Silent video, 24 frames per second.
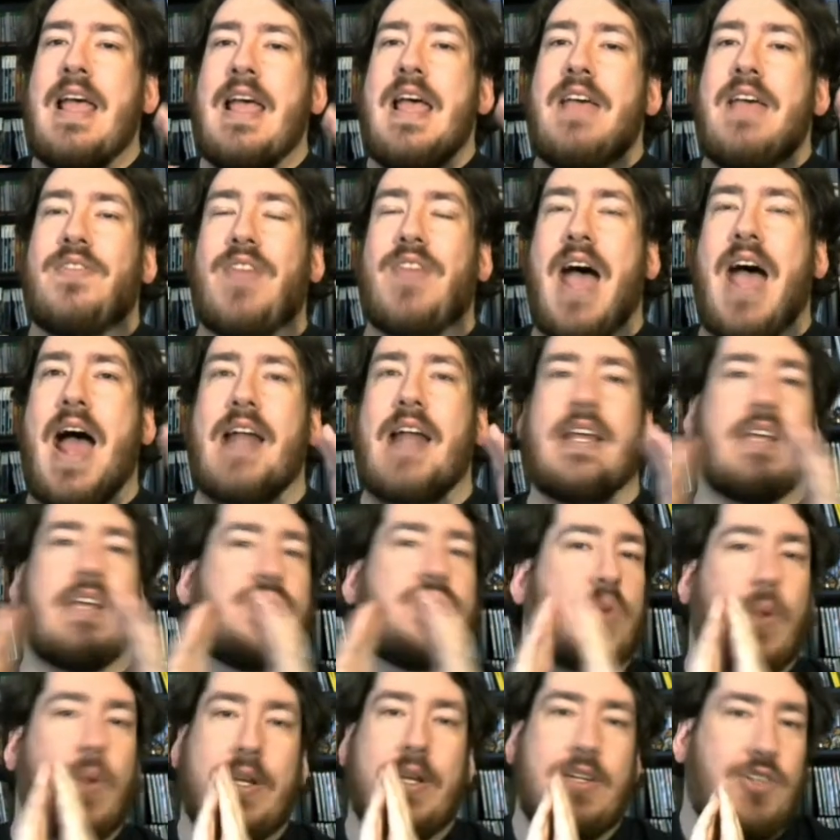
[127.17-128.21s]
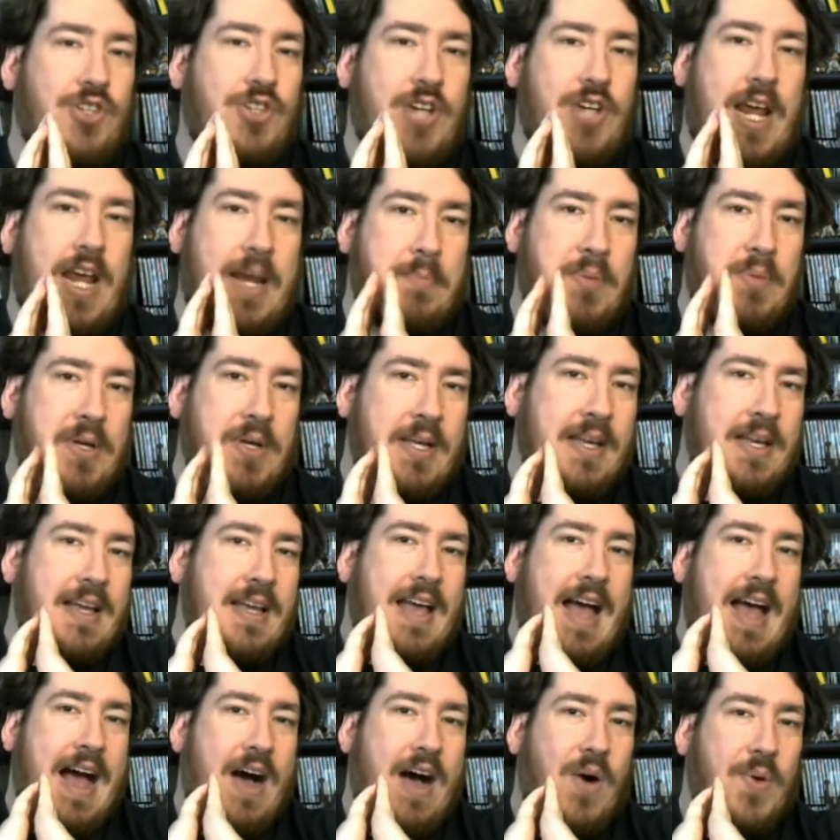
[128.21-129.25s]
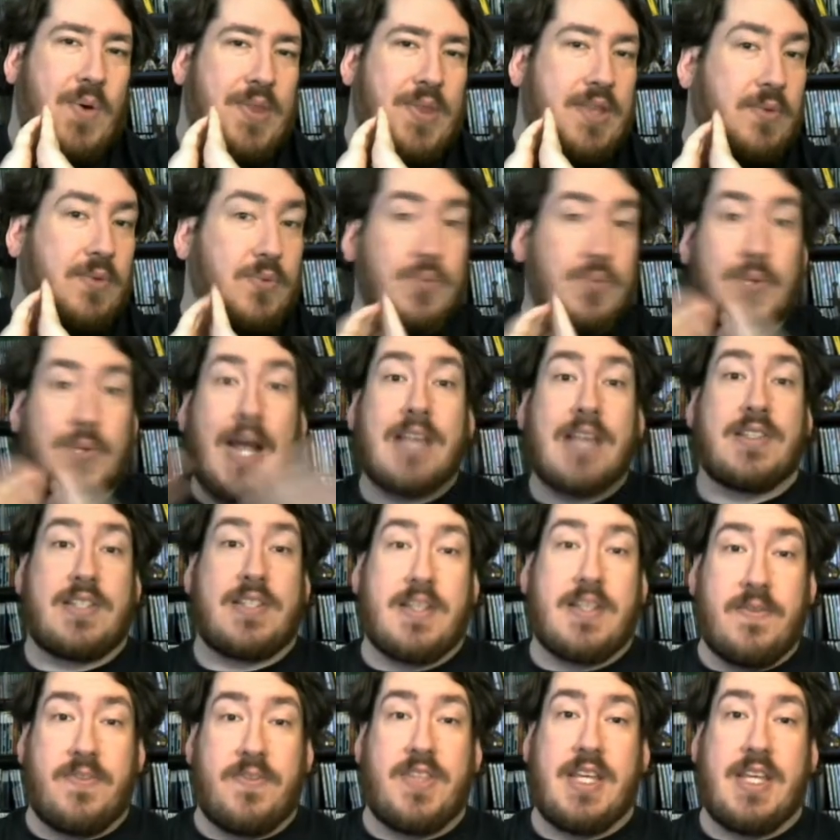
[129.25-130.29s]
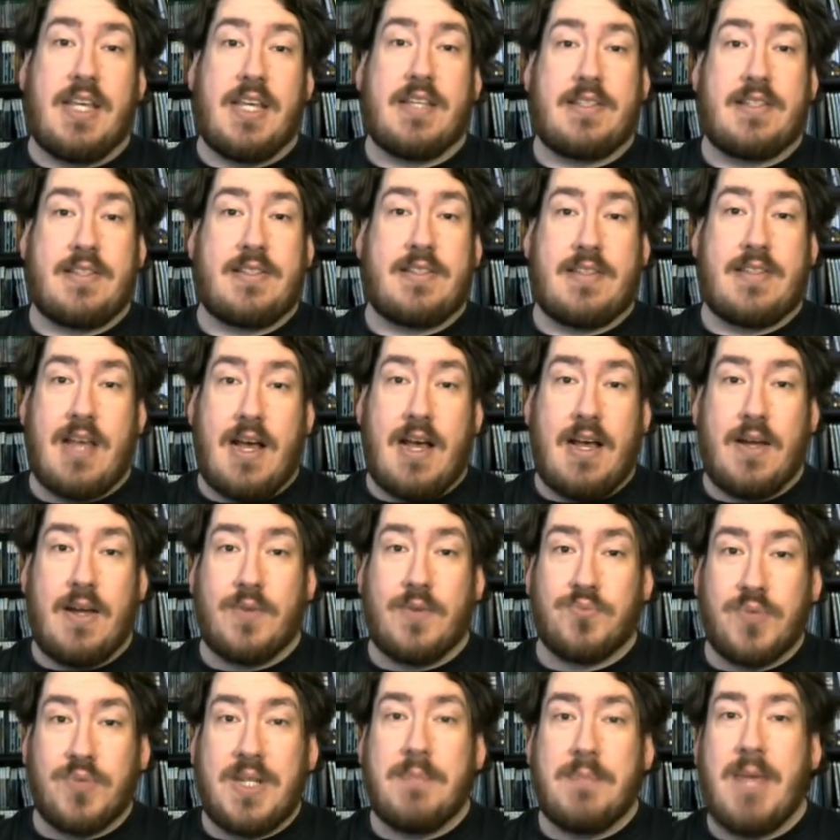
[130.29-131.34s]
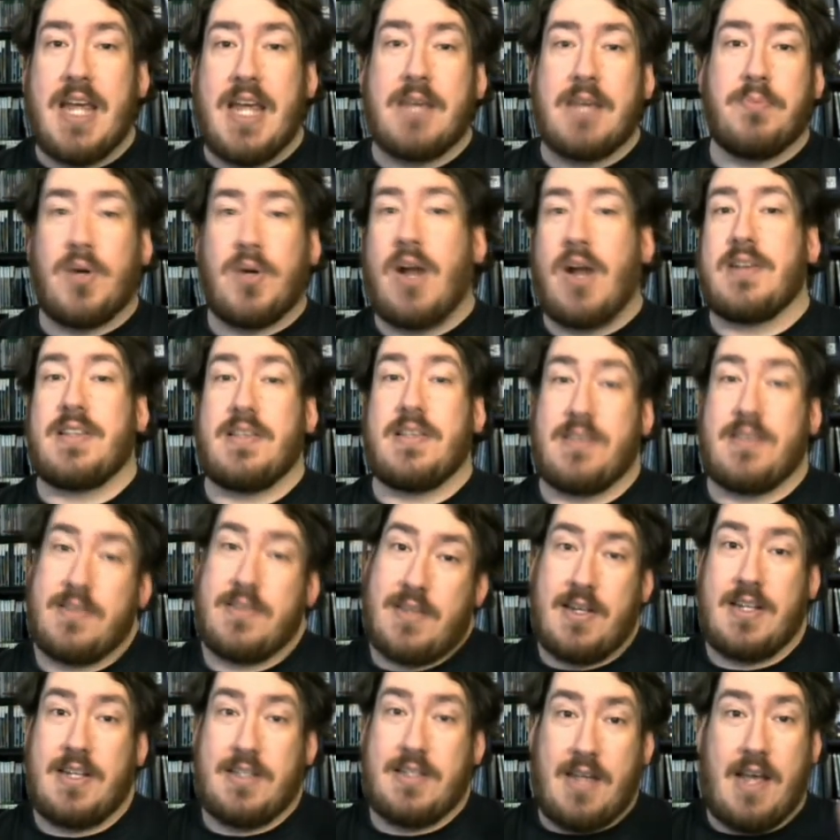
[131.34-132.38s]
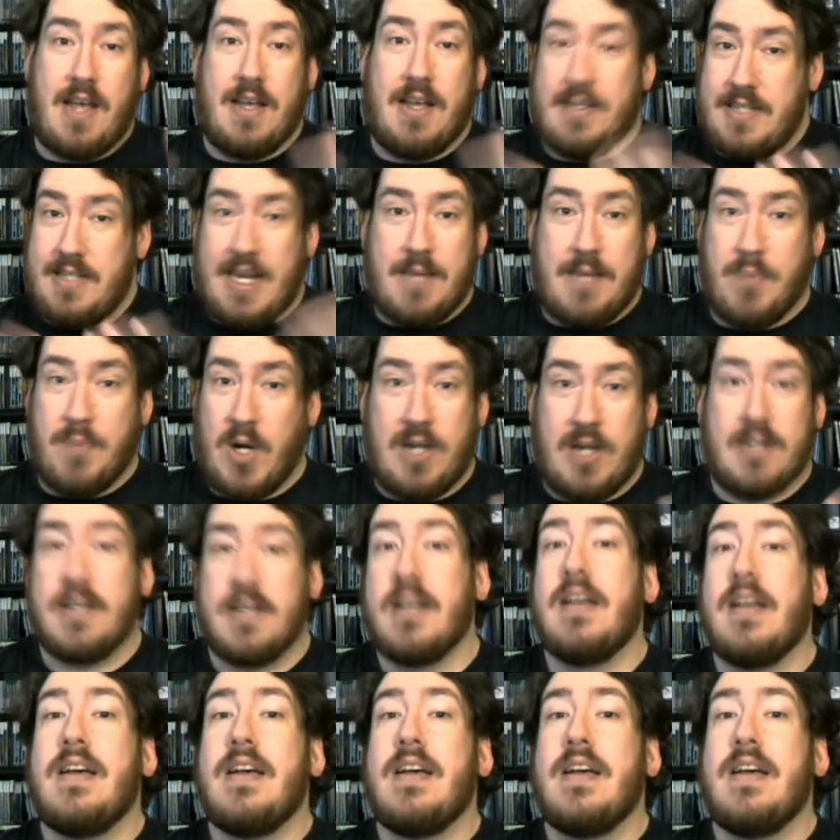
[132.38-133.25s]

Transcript: that is going to shape how the rest of this remake process is going to take part.